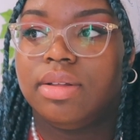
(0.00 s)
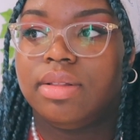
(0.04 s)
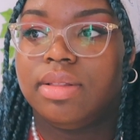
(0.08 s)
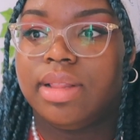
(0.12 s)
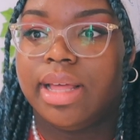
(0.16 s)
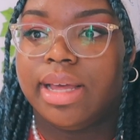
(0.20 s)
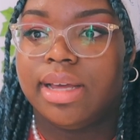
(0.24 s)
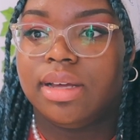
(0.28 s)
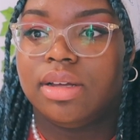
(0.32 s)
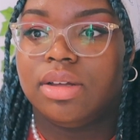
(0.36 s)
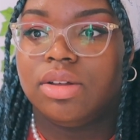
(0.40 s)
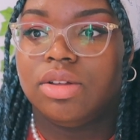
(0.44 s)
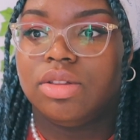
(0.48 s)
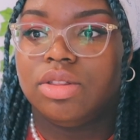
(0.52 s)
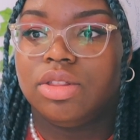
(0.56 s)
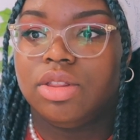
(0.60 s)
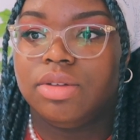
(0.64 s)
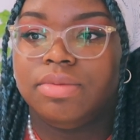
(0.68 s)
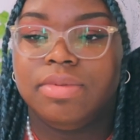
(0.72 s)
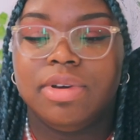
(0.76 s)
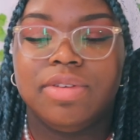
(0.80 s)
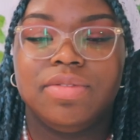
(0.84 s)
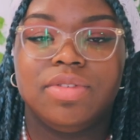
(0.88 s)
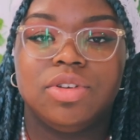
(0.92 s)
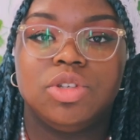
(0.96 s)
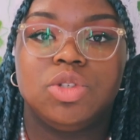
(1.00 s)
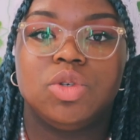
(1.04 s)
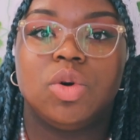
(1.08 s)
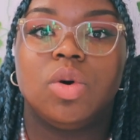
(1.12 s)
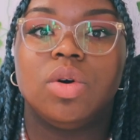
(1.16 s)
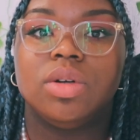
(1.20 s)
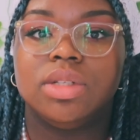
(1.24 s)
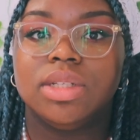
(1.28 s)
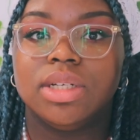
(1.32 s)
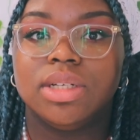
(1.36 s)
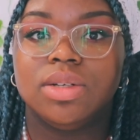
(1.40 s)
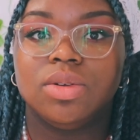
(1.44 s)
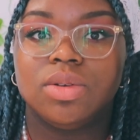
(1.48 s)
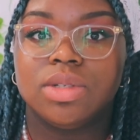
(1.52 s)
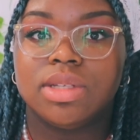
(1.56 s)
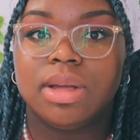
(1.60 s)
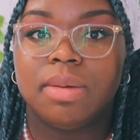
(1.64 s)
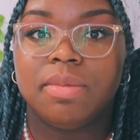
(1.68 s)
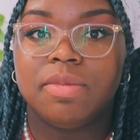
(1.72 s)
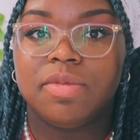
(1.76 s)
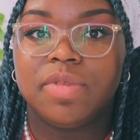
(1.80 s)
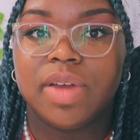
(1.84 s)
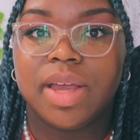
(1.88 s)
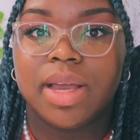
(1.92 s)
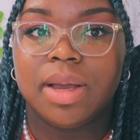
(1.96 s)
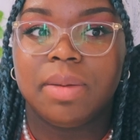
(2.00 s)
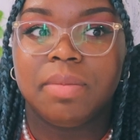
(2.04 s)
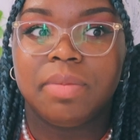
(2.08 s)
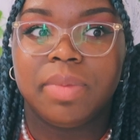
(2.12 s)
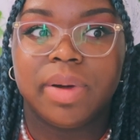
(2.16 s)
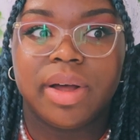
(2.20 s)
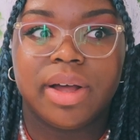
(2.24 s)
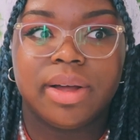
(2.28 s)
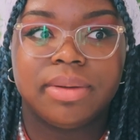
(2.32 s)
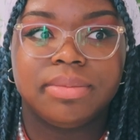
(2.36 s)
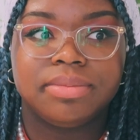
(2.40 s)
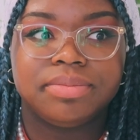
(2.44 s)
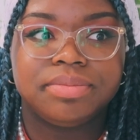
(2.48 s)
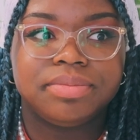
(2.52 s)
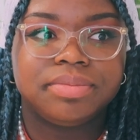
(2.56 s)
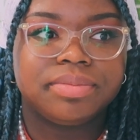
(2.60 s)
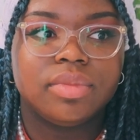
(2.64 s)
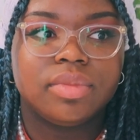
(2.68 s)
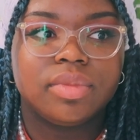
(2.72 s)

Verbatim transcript: like the River Jordan or something, but